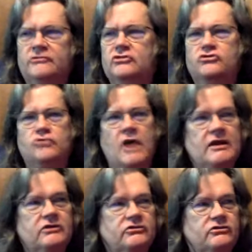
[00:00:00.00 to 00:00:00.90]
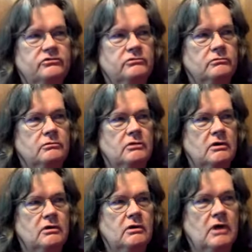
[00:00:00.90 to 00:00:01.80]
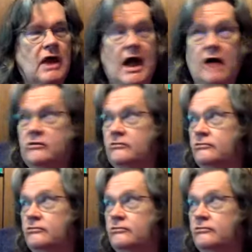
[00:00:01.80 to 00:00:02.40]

drag us out of